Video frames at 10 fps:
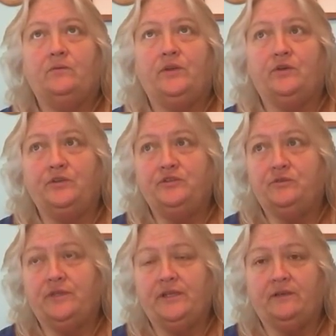we go to
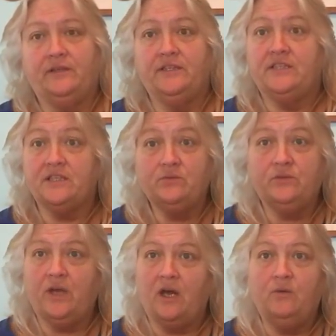do her hair and it just
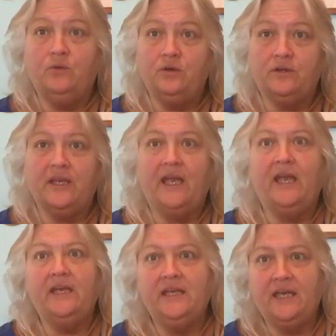will not work
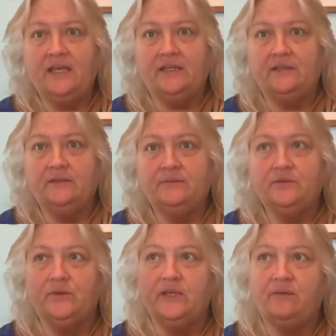again.
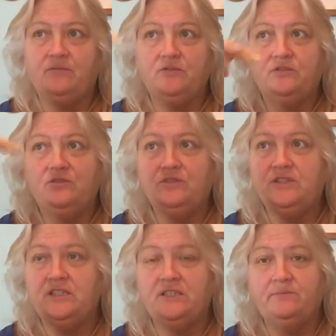So we kept
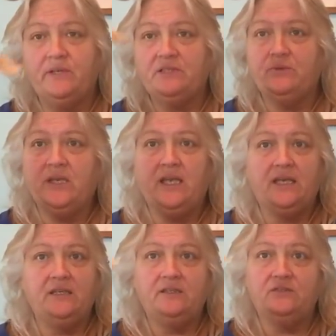using it as best we
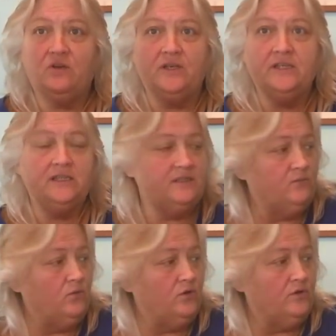can, trying to get it
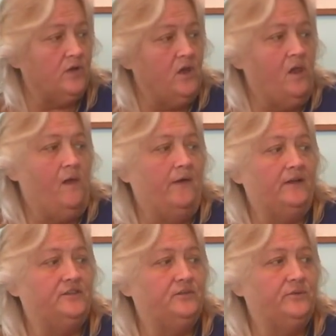to work
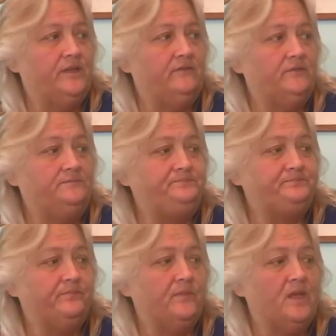and do whatever.
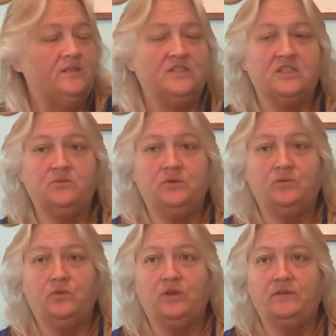And it just
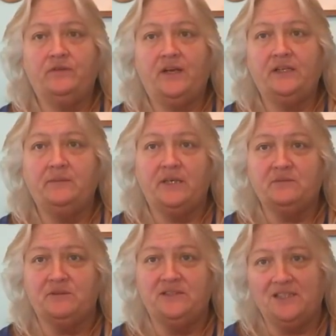wouldn't work. Finally, my
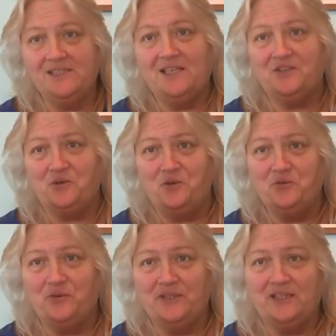husband digs out the
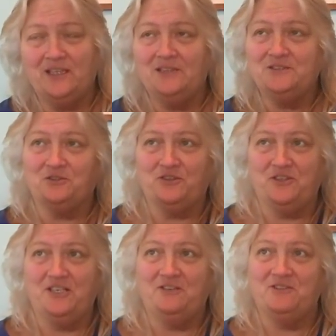old one again. So
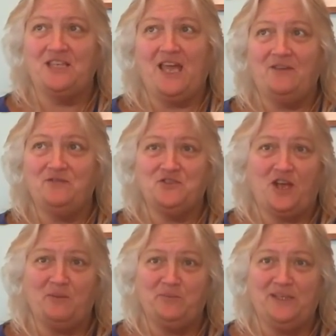her hair is half
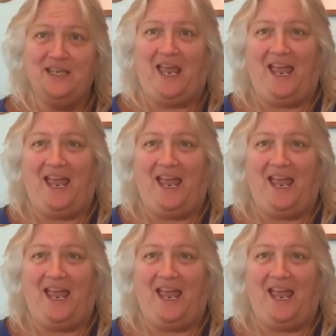choppy.